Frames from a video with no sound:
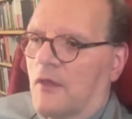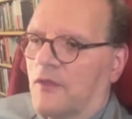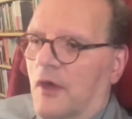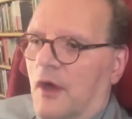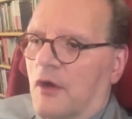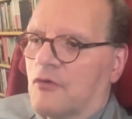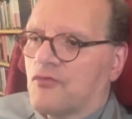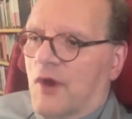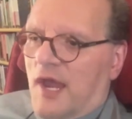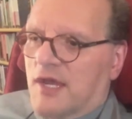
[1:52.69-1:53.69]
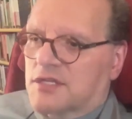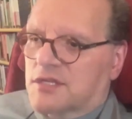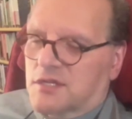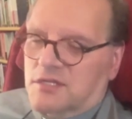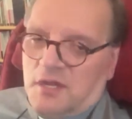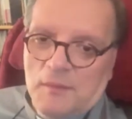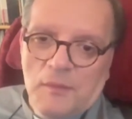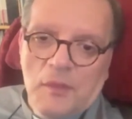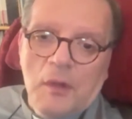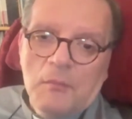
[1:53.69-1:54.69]
the
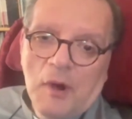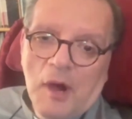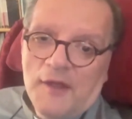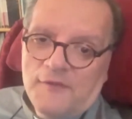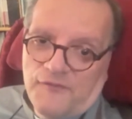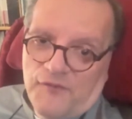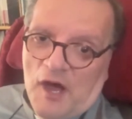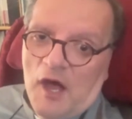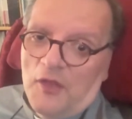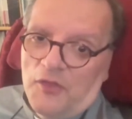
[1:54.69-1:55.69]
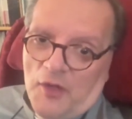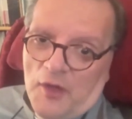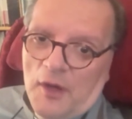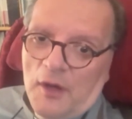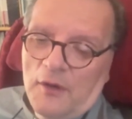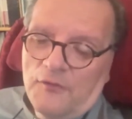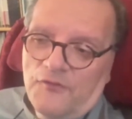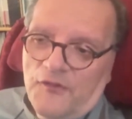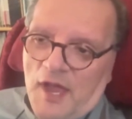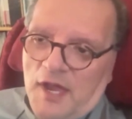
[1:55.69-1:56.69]
racism that my father
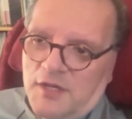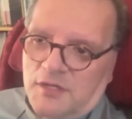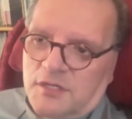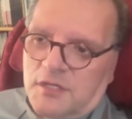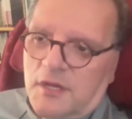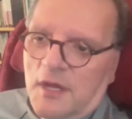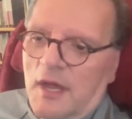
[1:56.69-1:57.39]
faced